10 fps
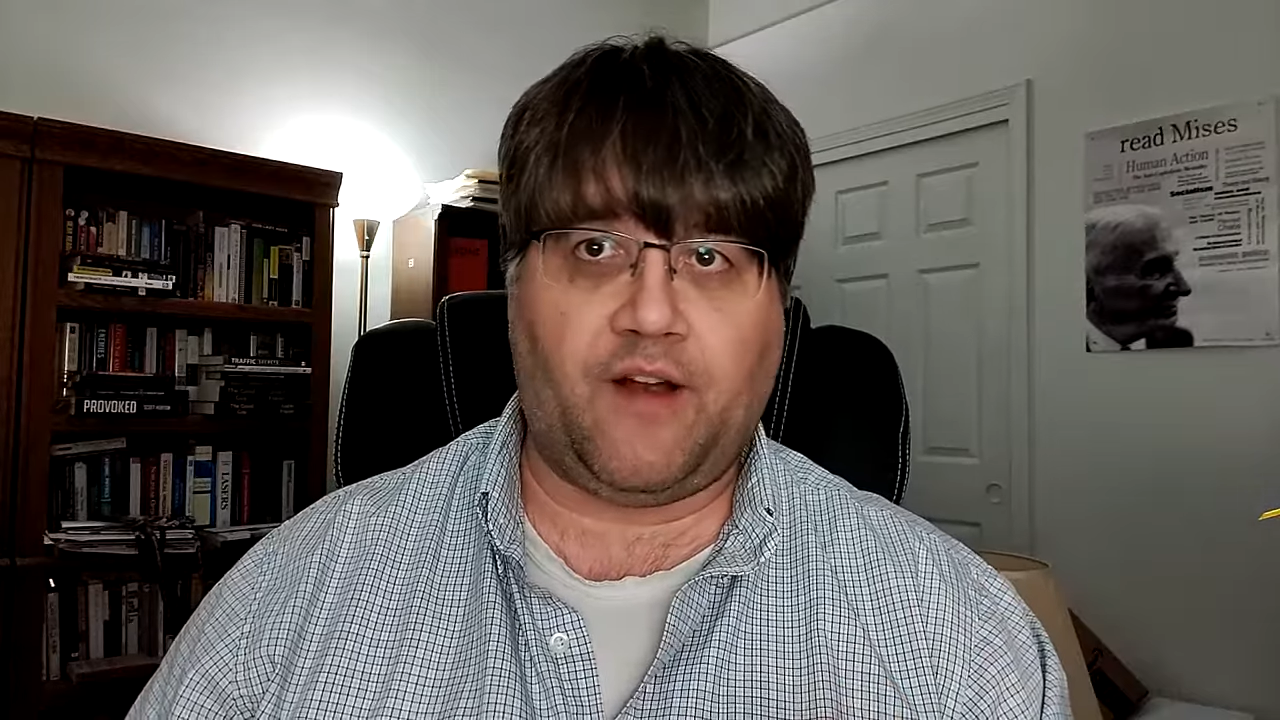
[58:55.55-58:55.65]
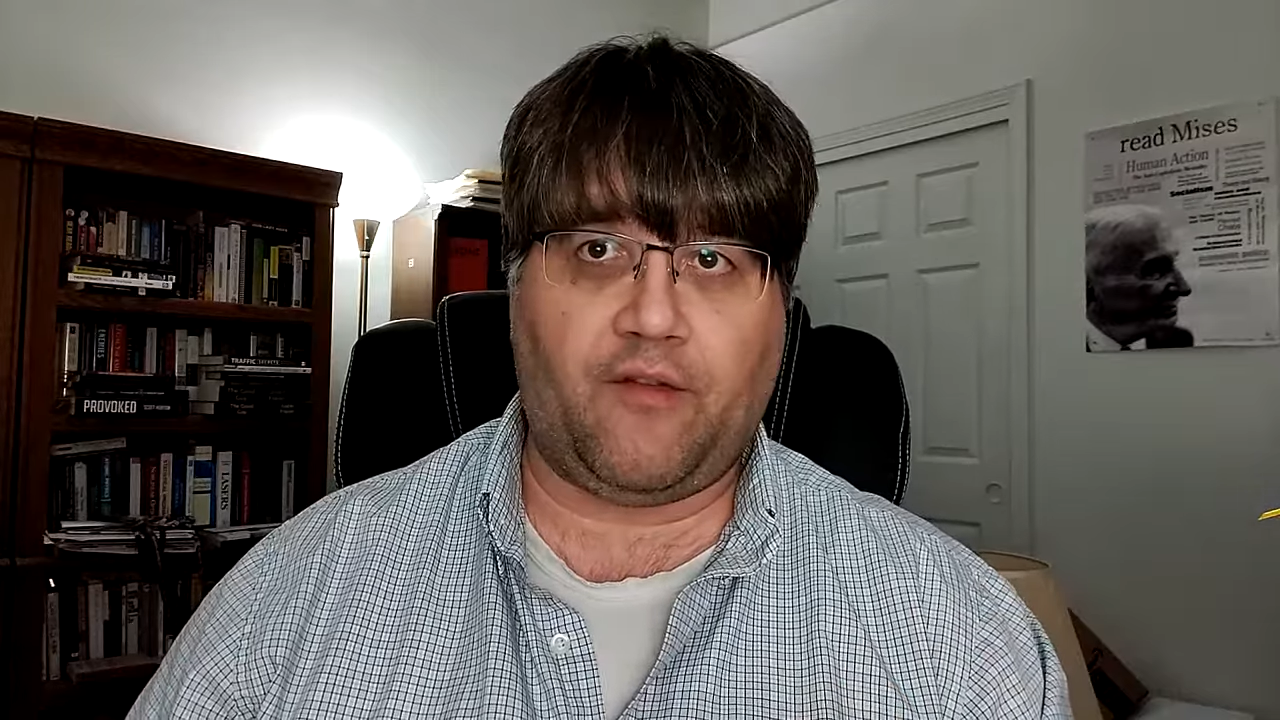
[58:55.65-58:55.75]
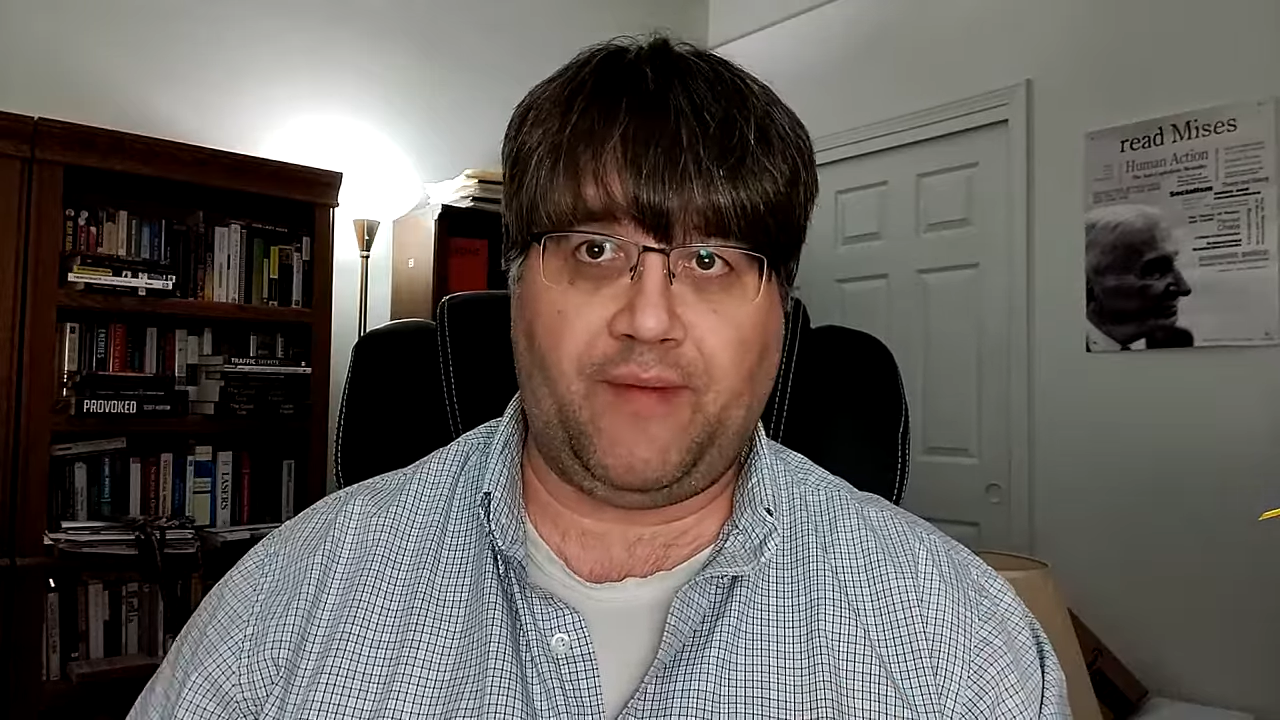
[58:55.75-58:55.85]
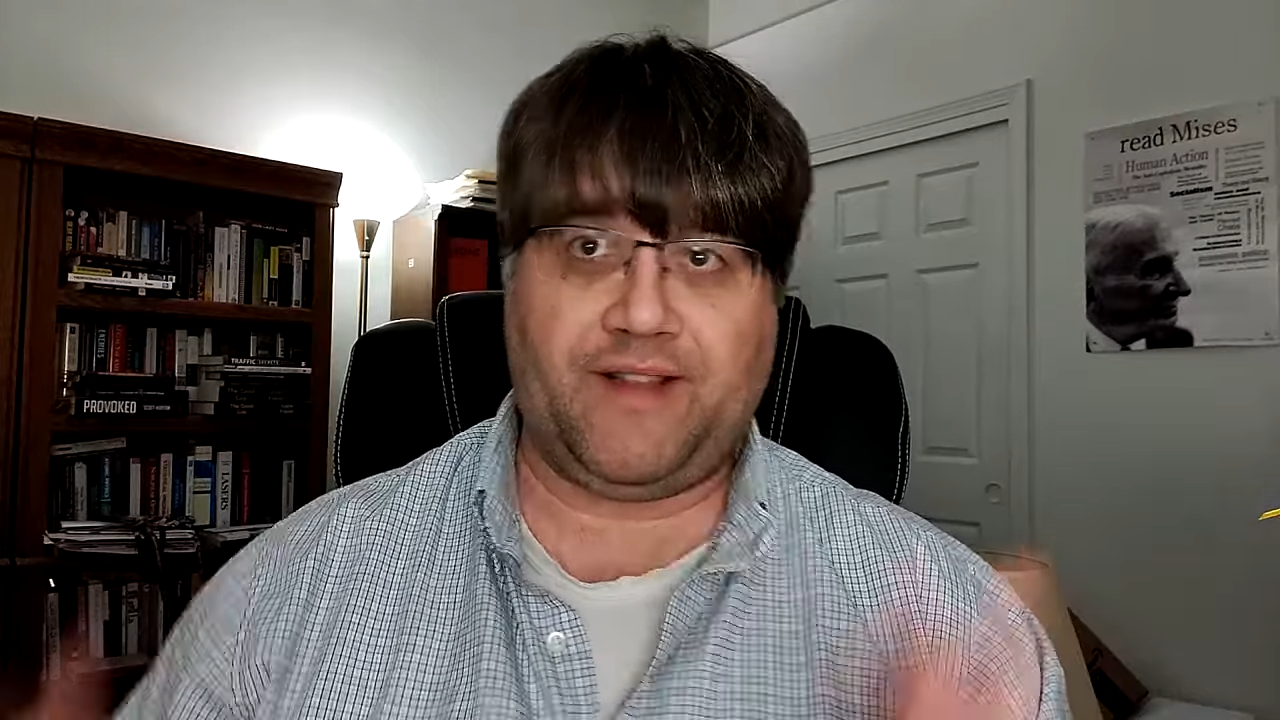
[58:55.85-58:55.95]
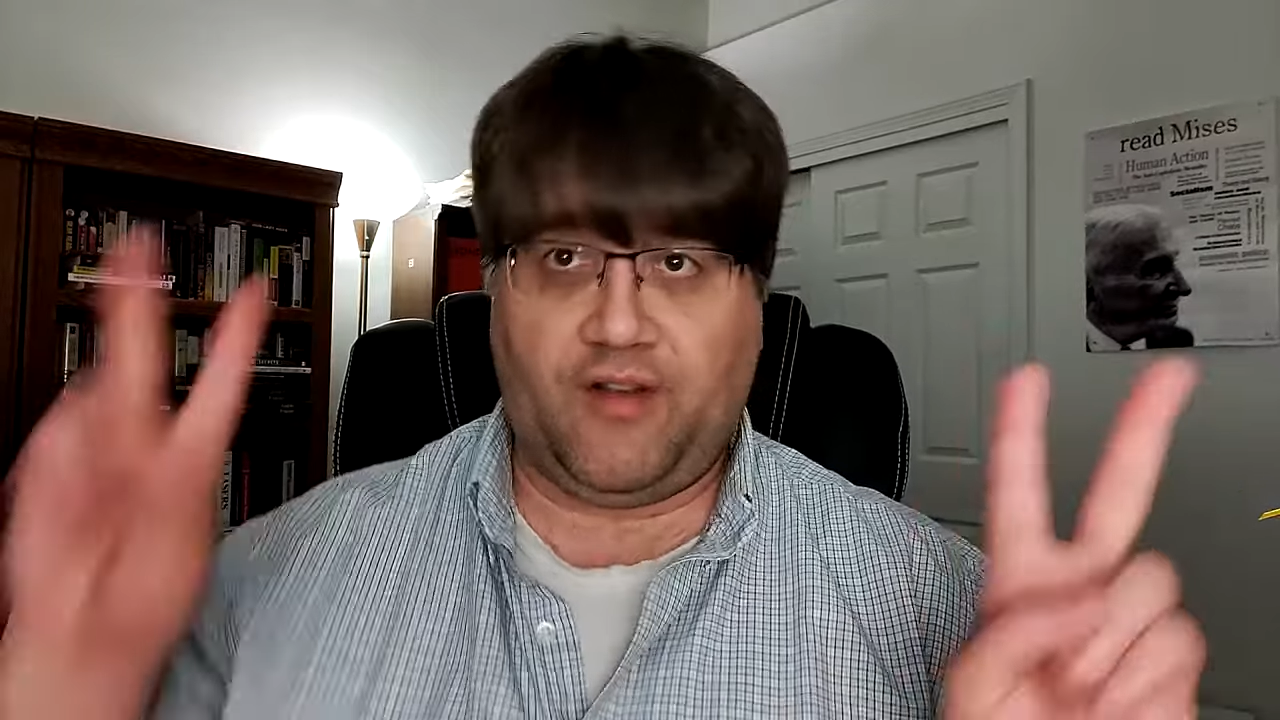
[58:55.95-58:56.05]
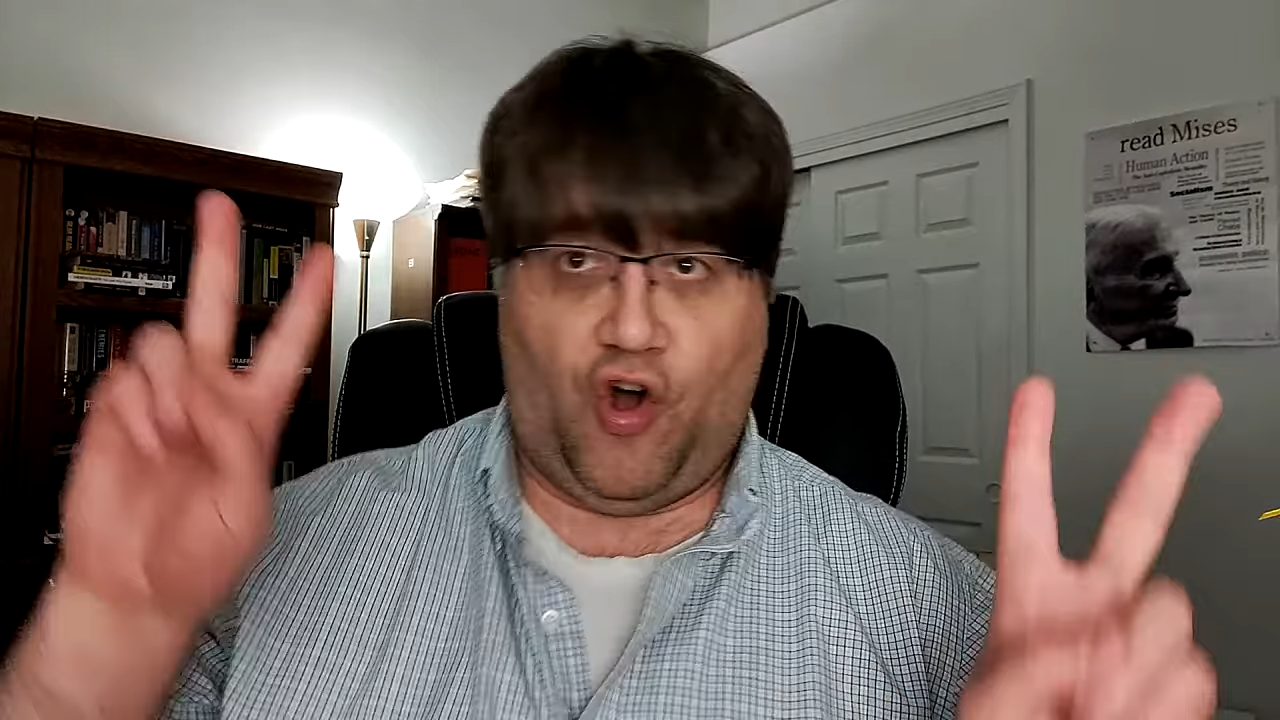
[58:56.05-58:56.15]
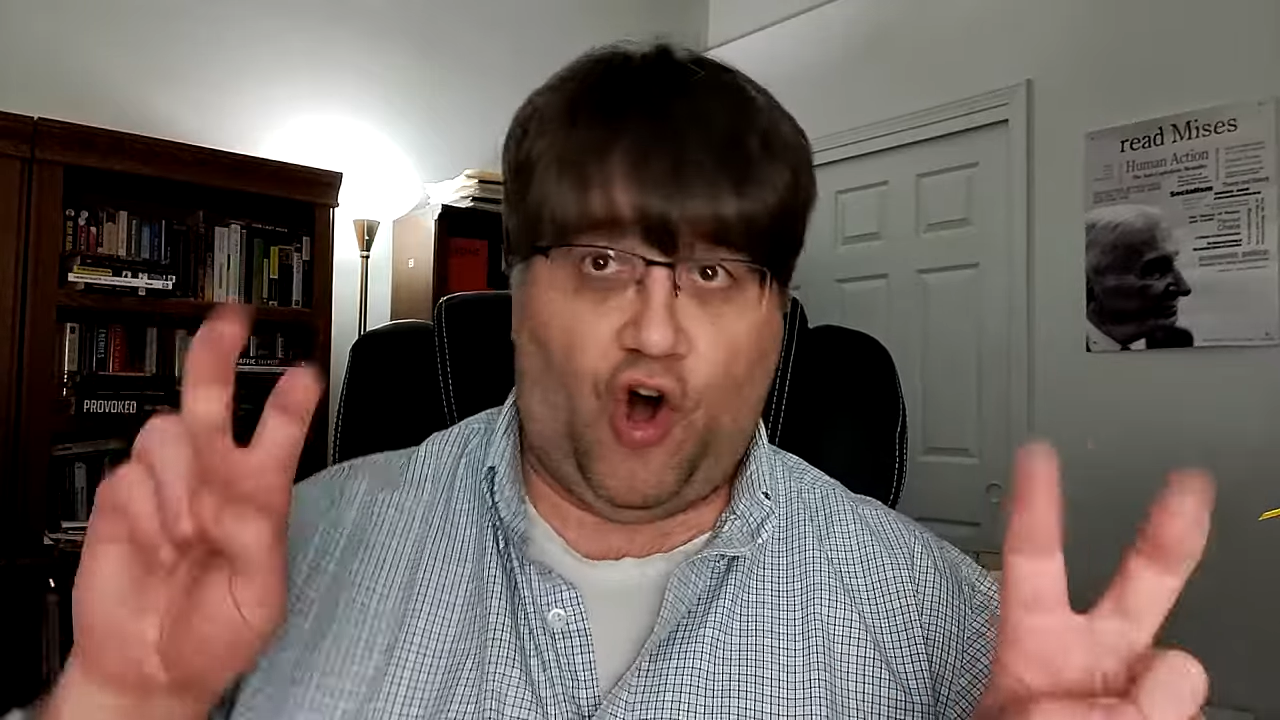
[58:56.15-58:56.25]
governments